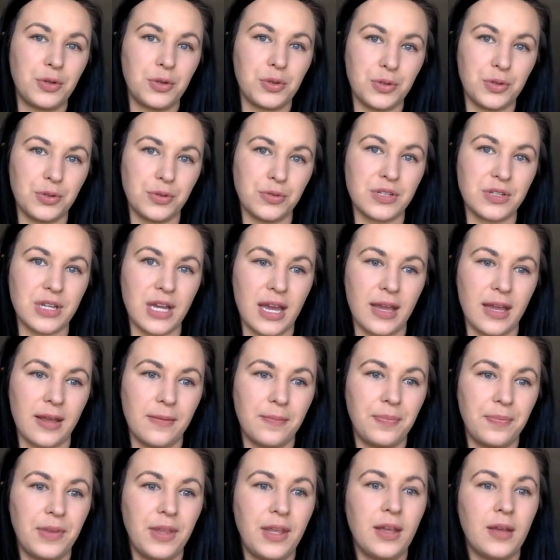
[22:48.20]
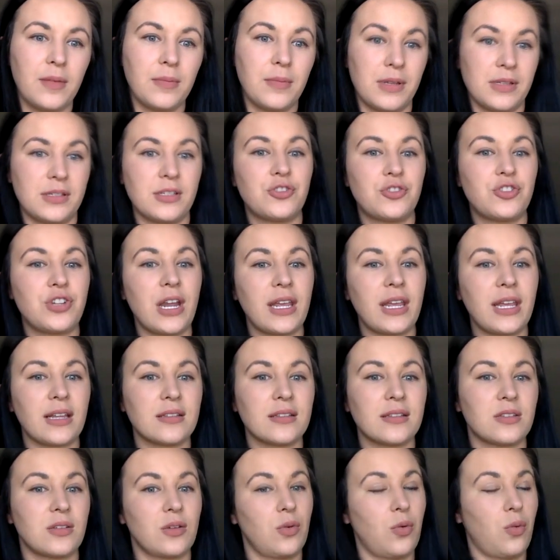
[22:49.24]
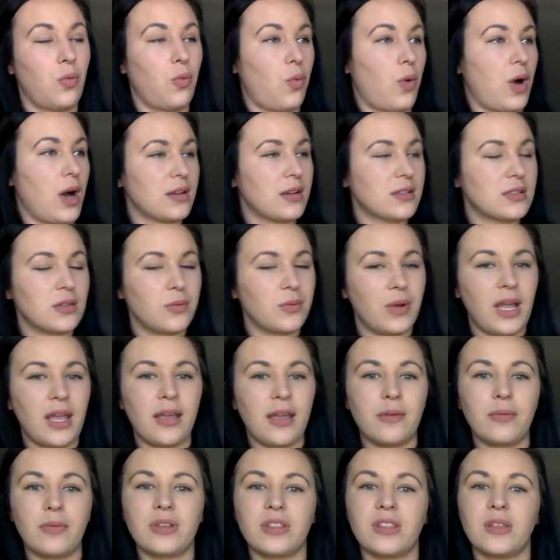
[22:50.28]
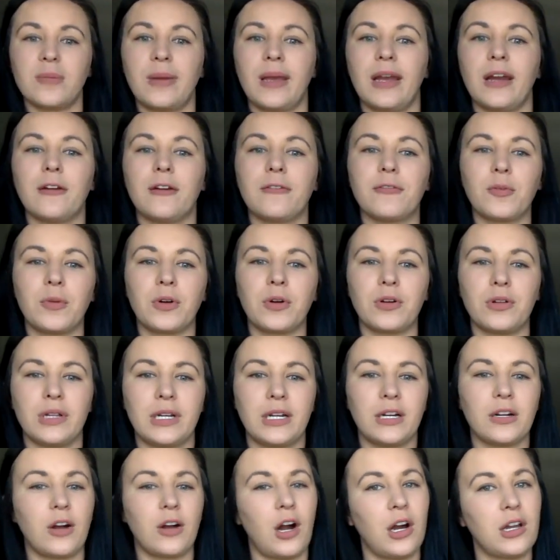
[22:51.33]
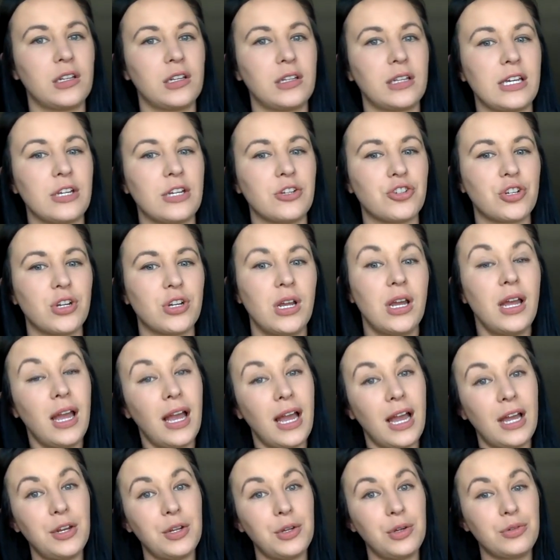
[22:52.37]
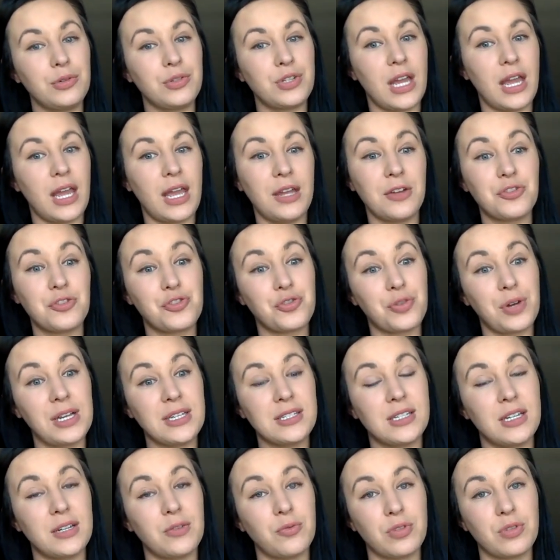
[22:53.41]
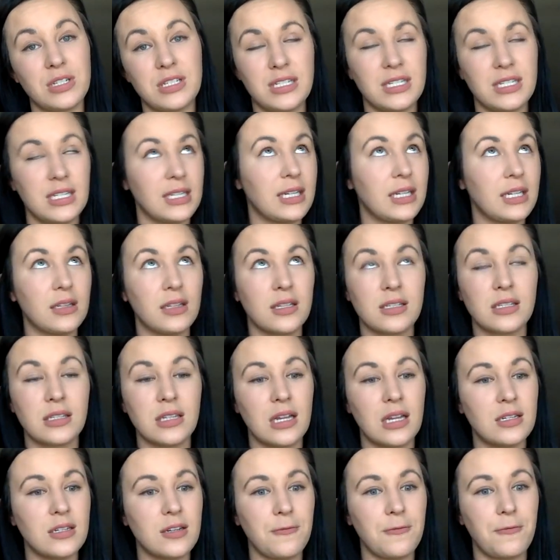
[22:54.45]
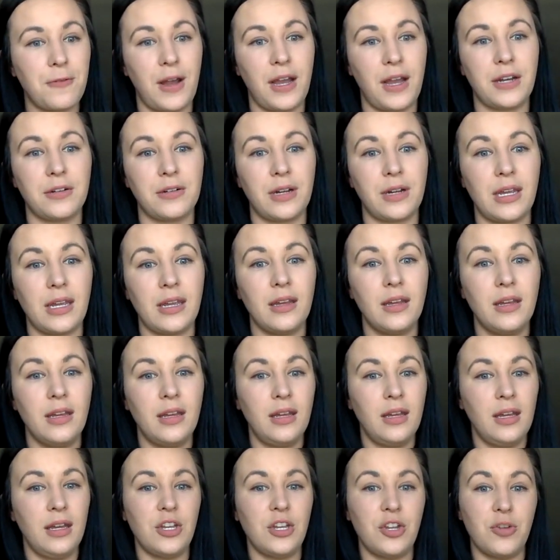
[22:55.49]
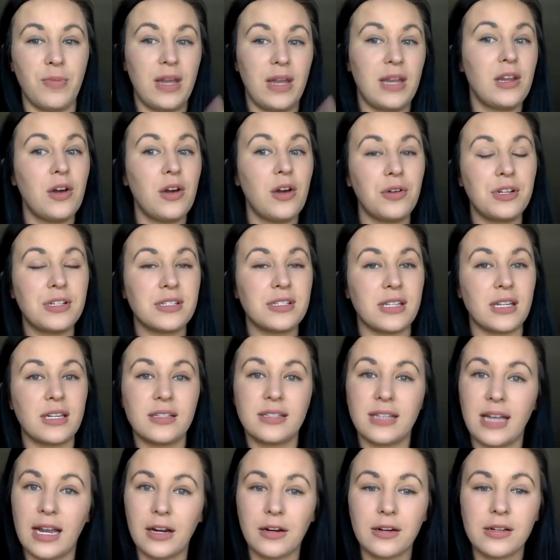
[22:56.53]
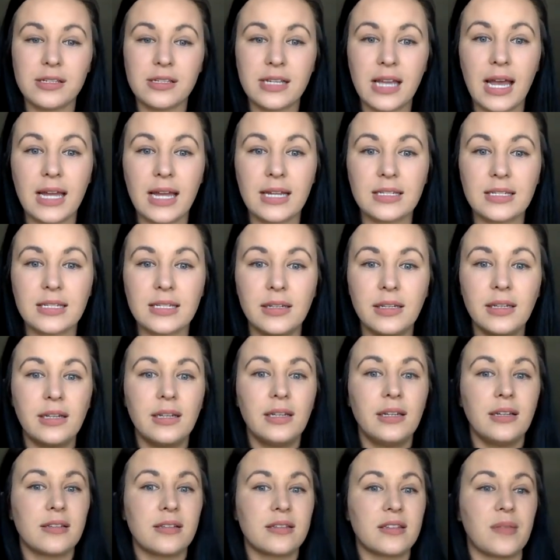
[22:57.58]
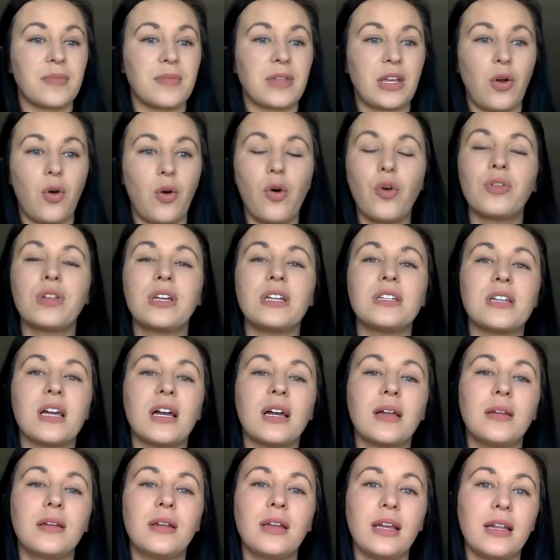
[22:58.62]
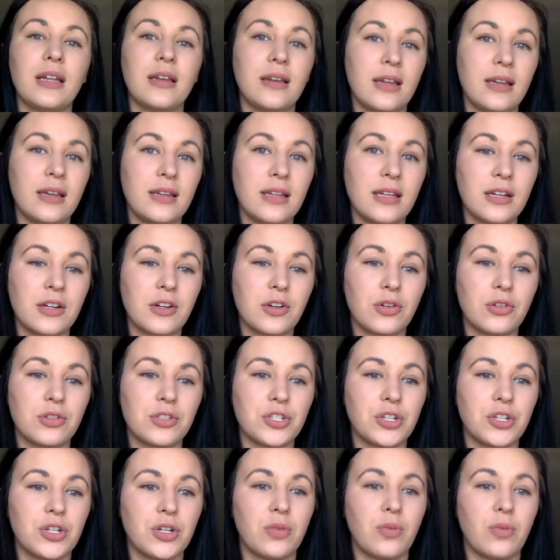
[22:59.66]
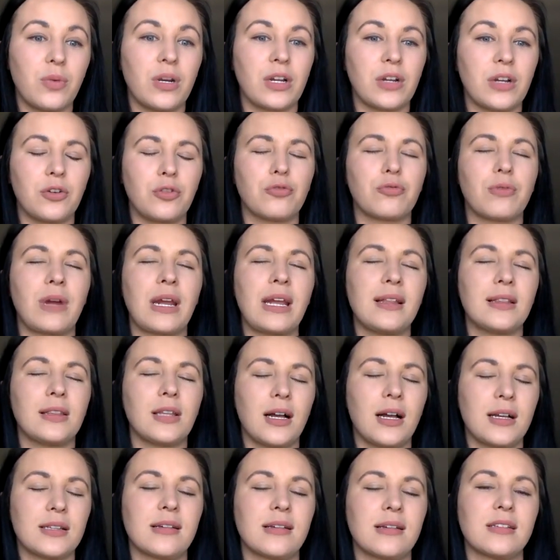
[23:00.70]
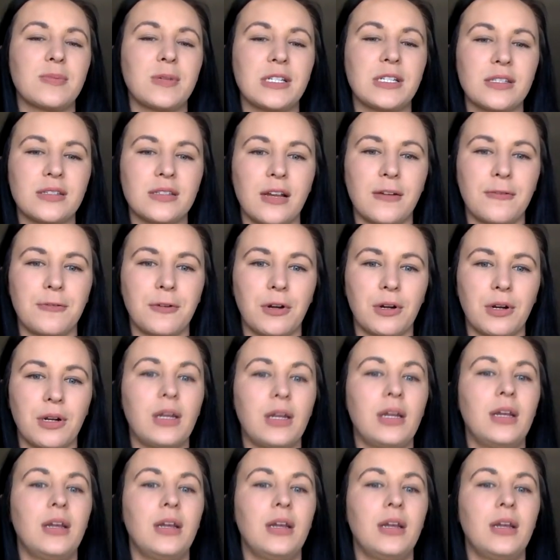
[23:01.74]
Ute. Mrs. Jenkins walks away with the bear from earlier on a leash, and Ute, dressed in ridiculous London finery. You may notice that his hair is cut, something only done in Indian culture when a great loss has been suffered